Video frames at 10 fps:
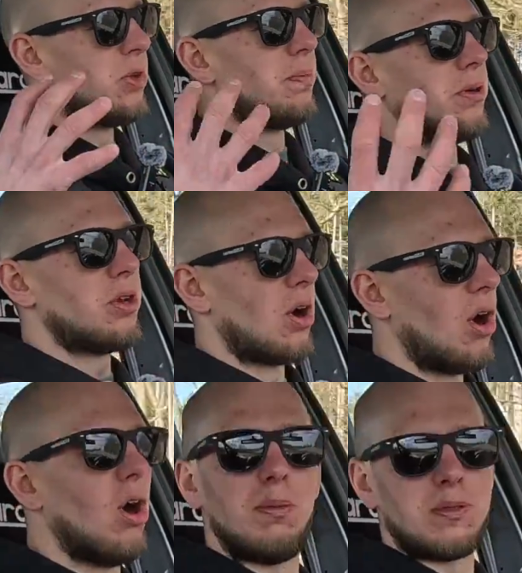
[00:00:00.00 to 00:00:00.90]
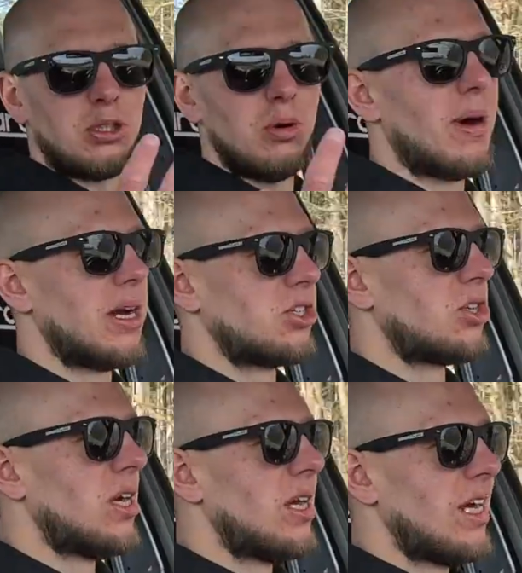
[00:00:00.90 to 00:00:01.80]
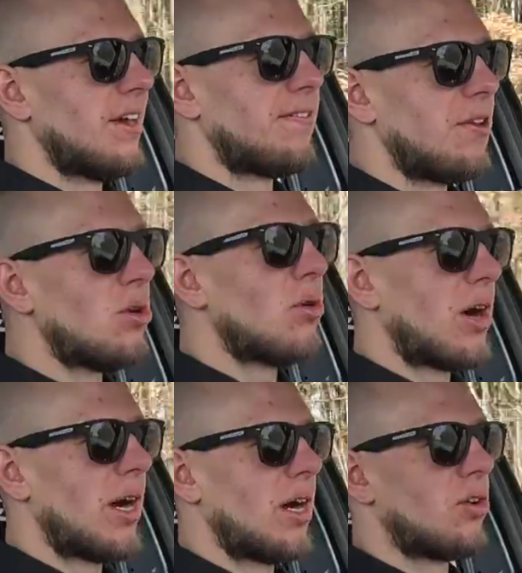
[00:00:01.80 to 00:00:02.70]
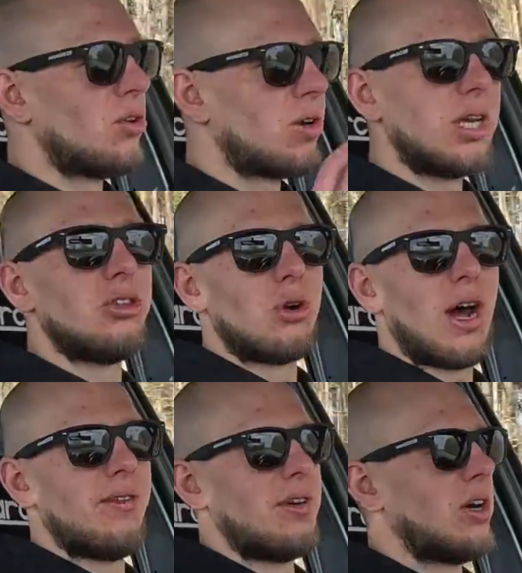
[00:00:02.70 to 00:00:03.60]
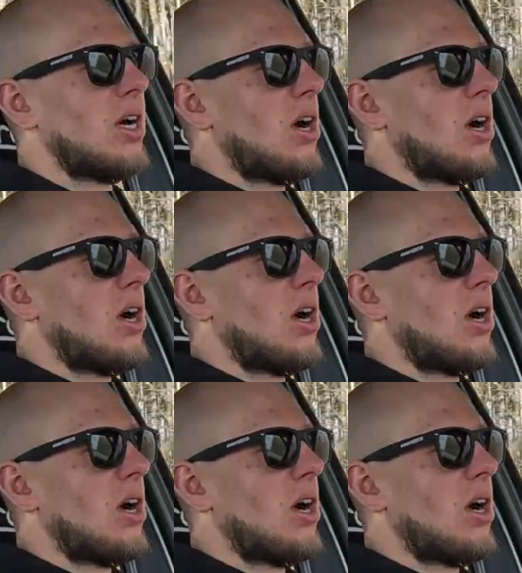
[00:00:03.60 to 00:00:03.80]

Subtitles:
put your hopes too much. If you are a rookie driver,